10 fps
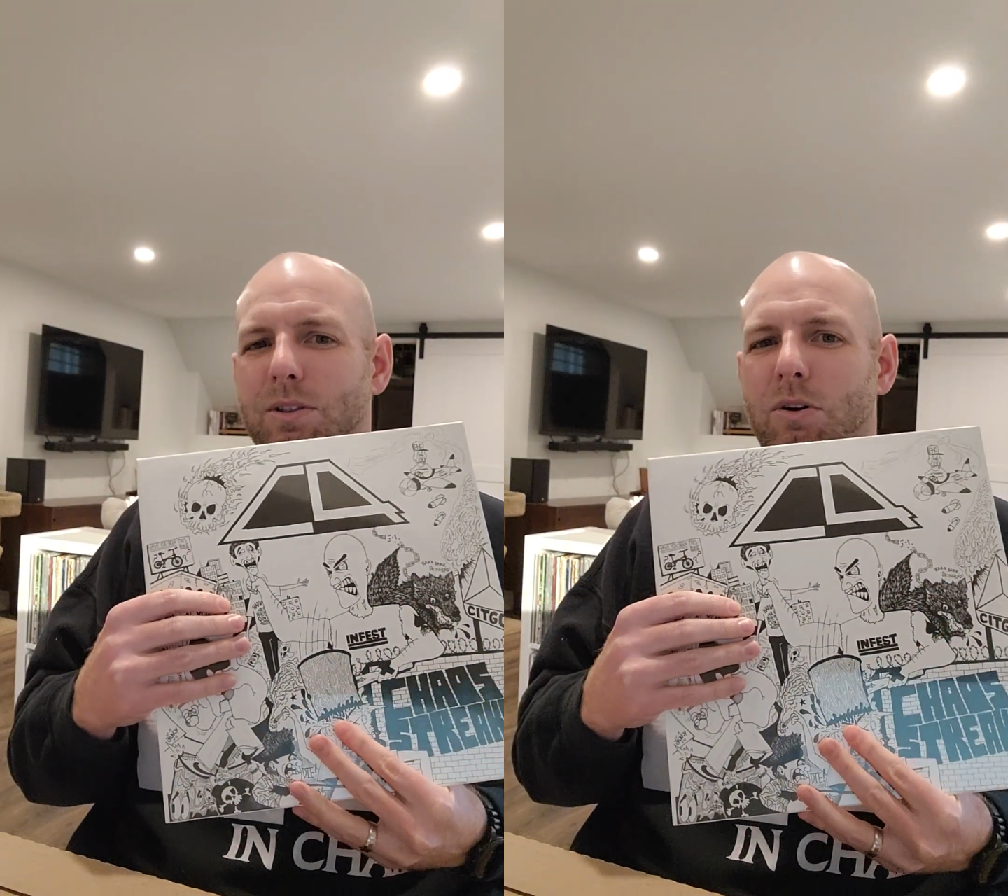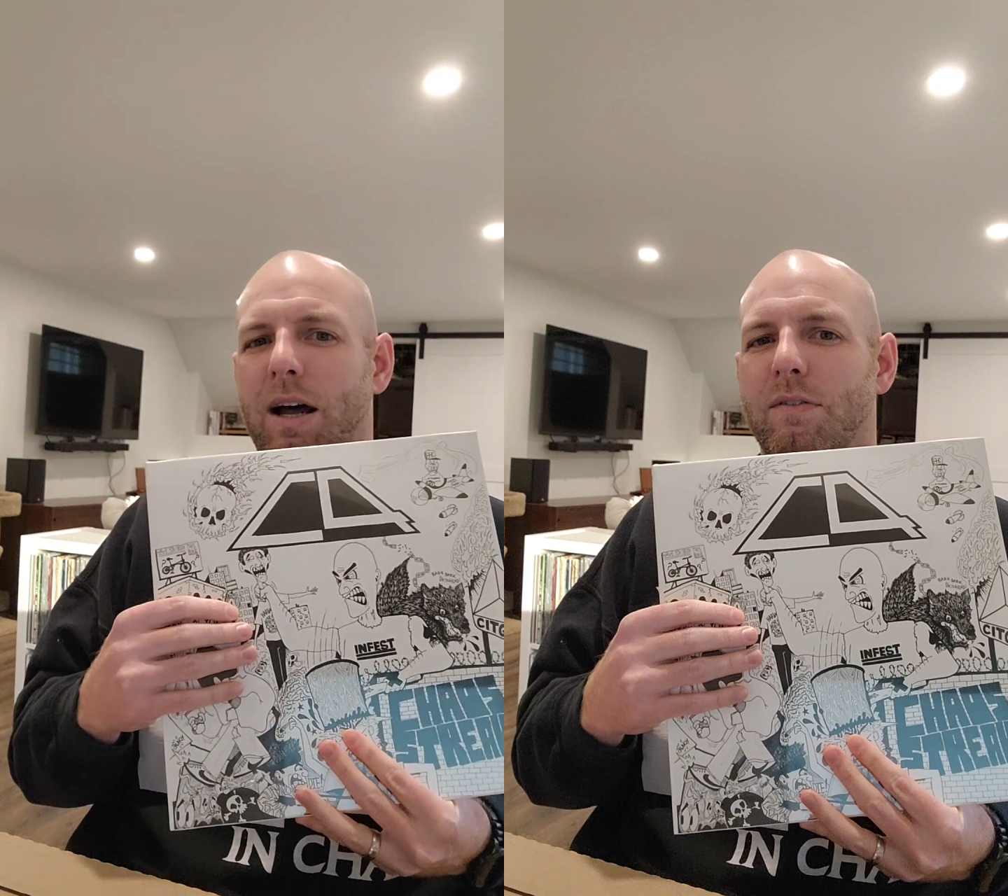
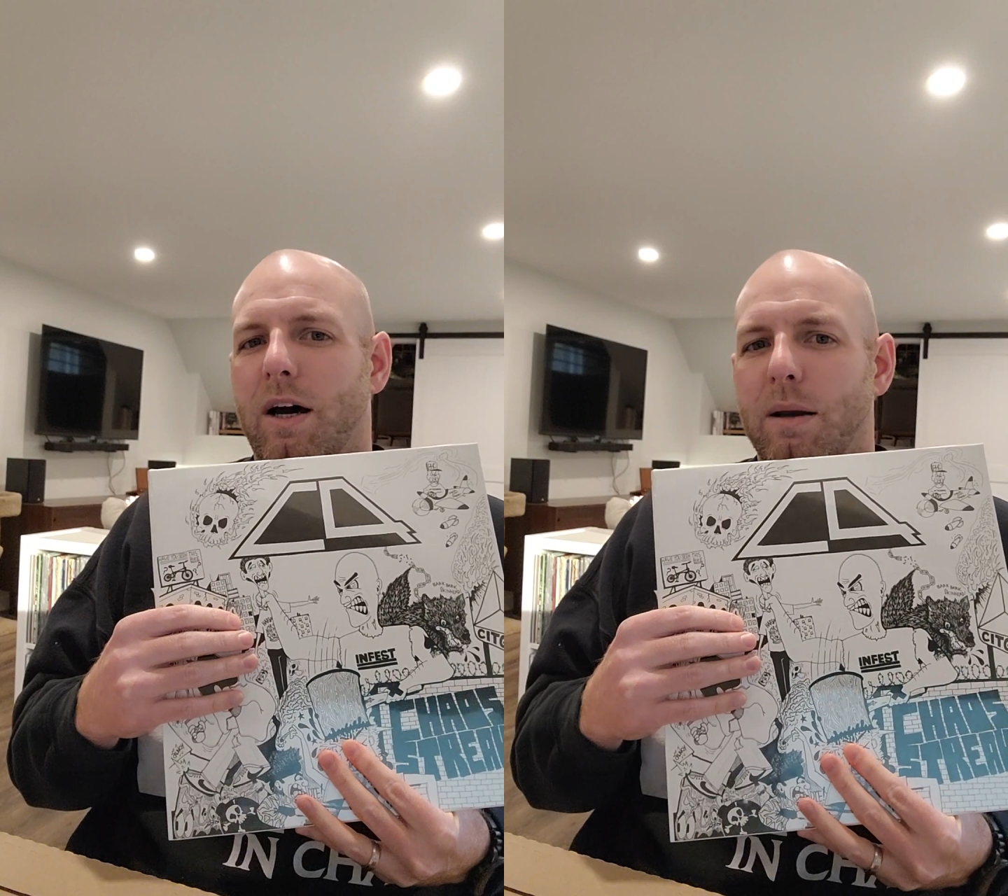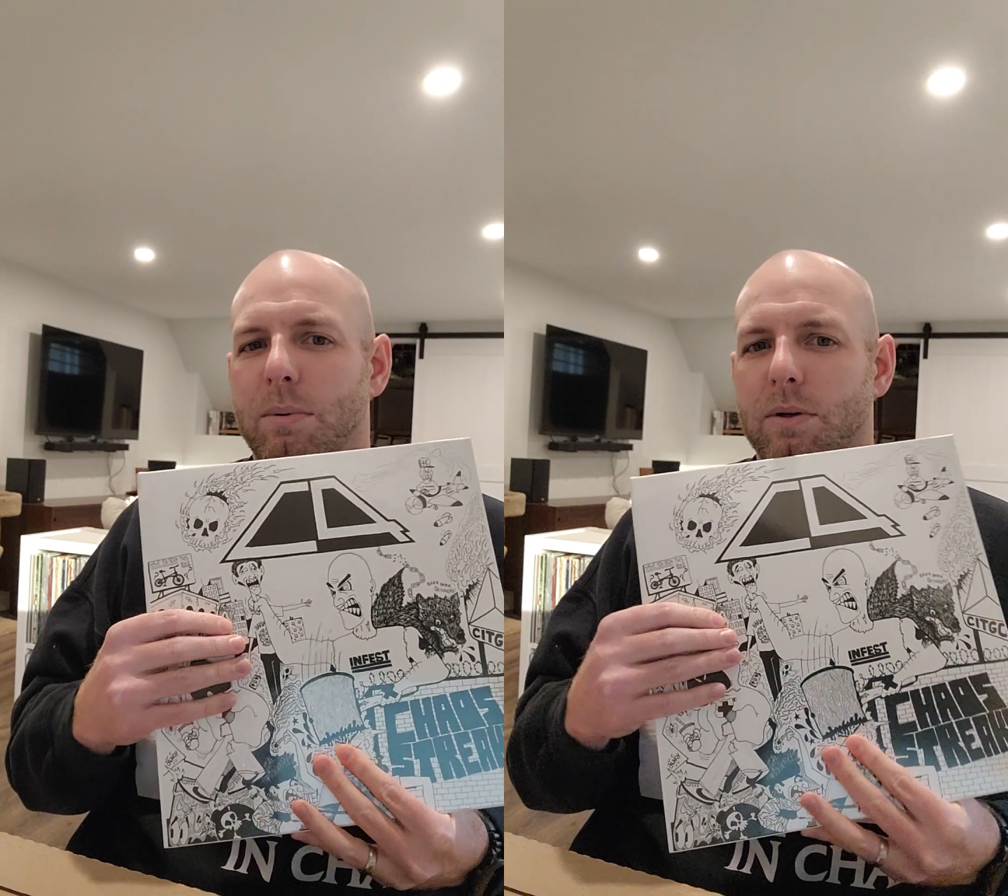don't have the
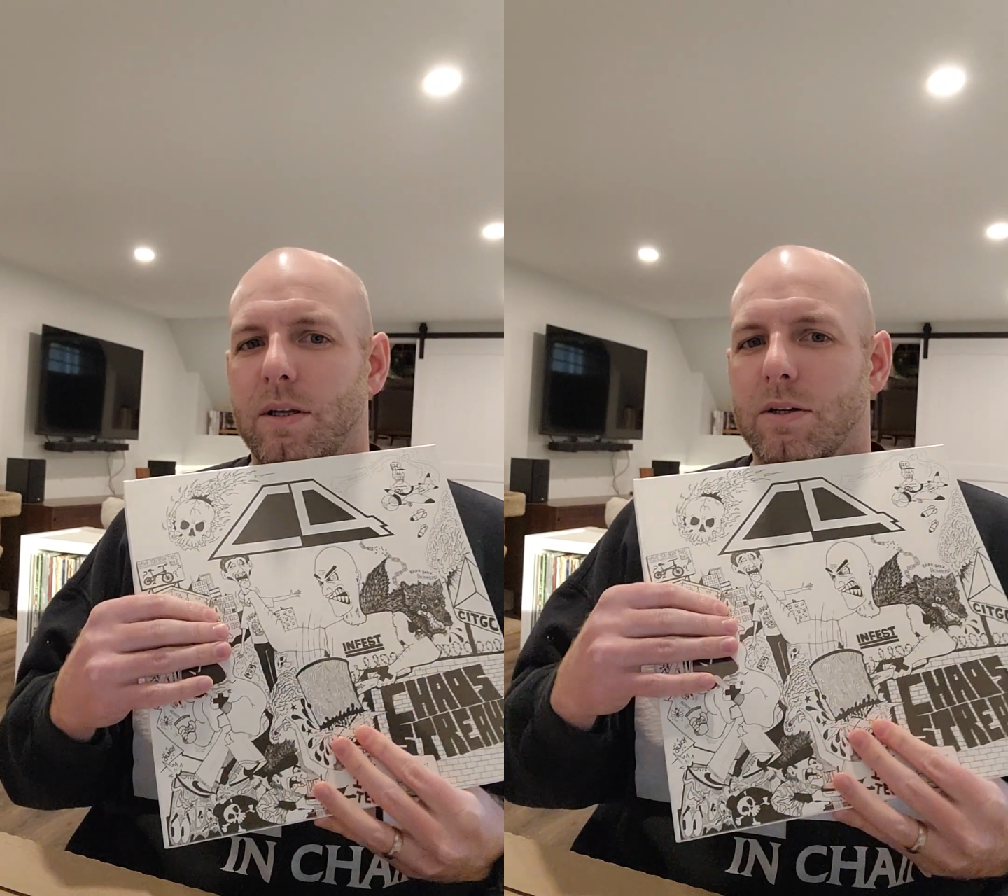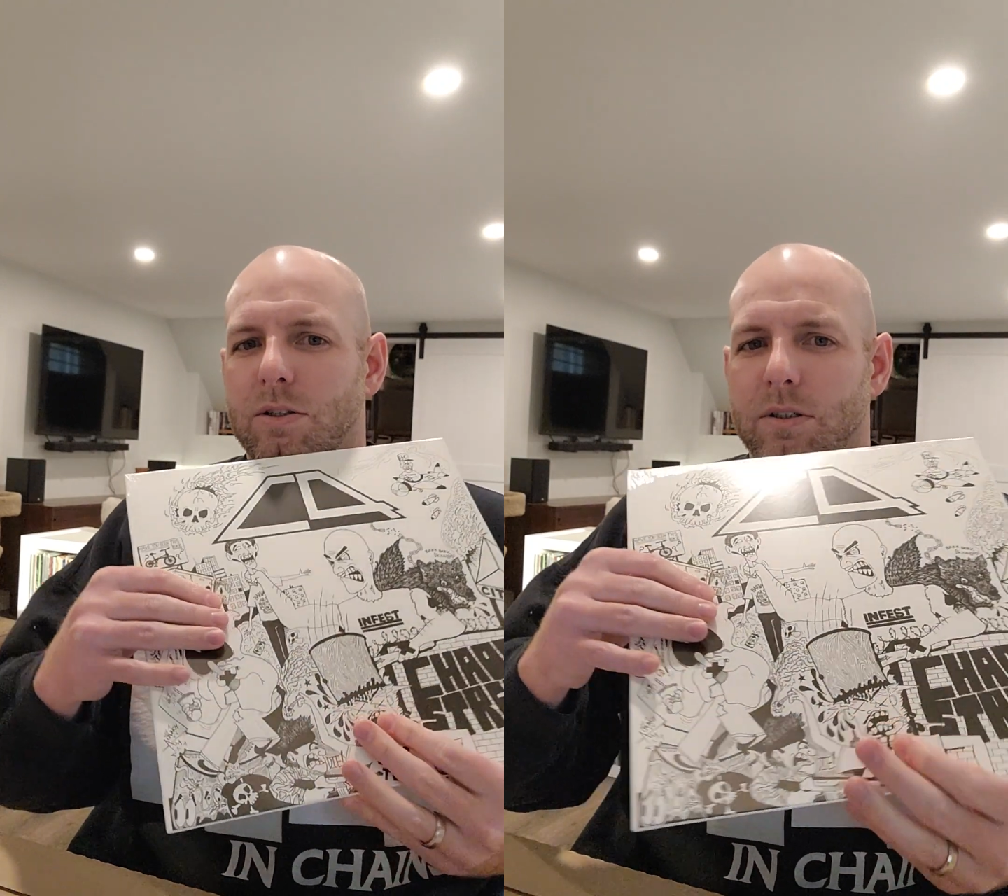hyper in
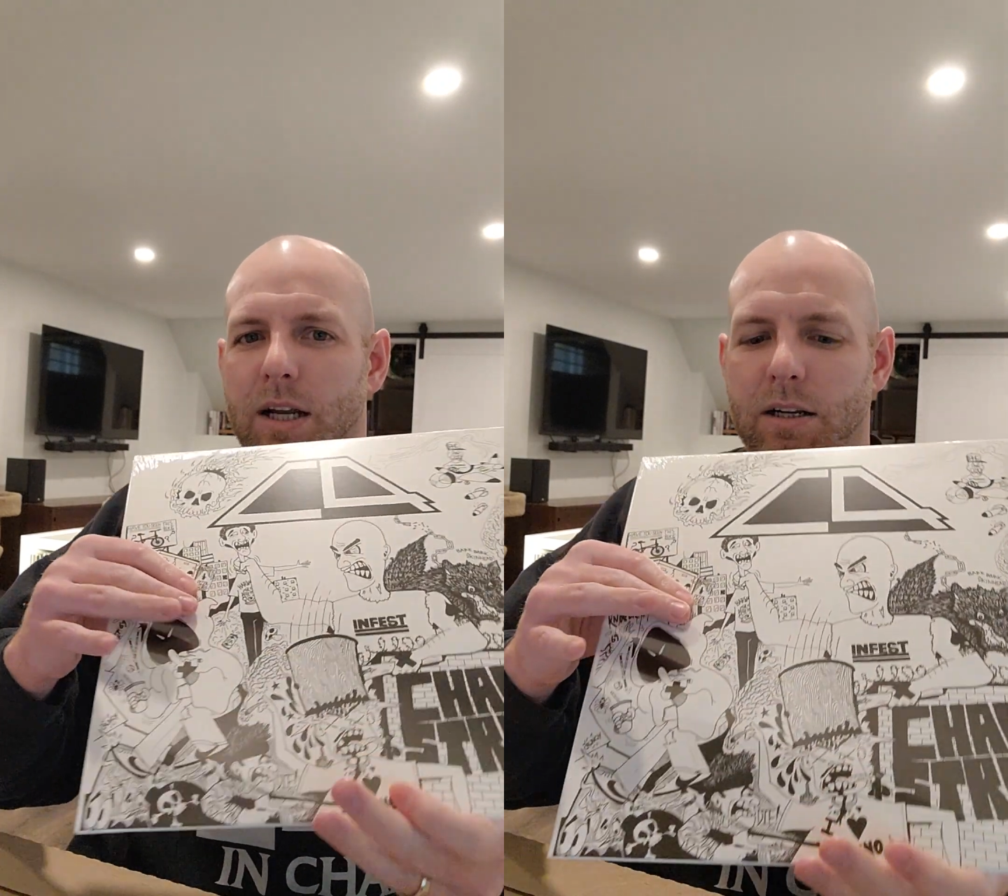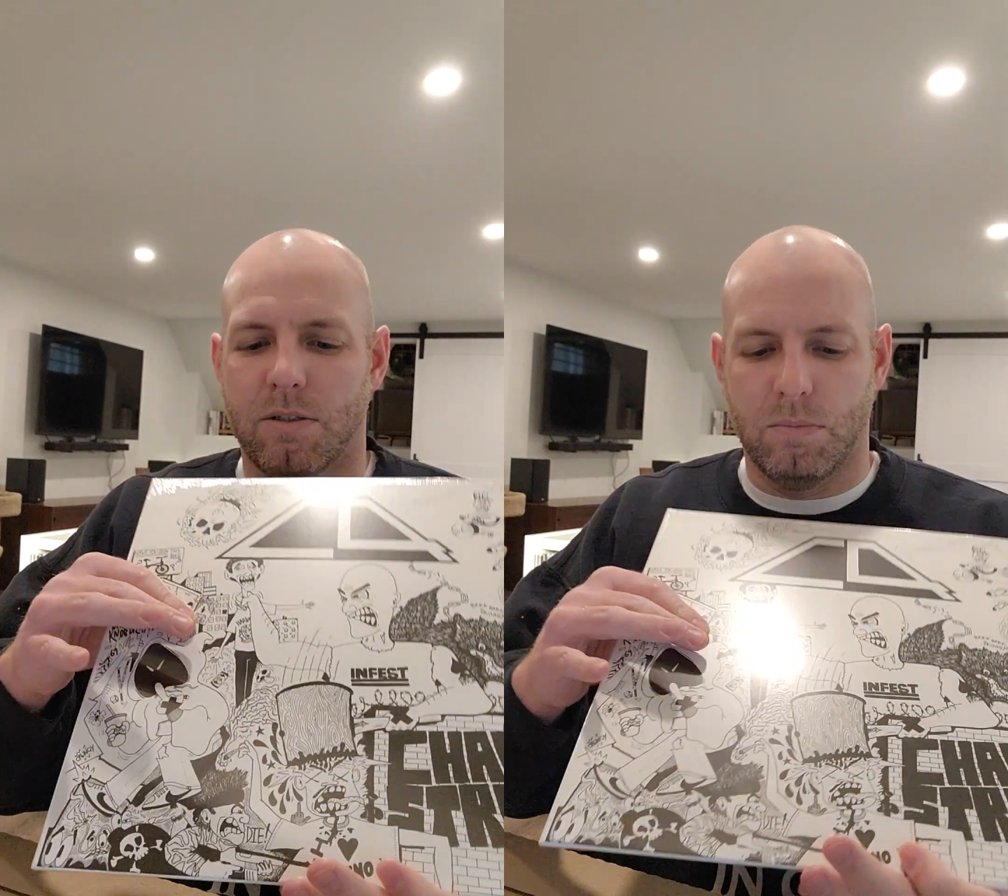there, so you're not as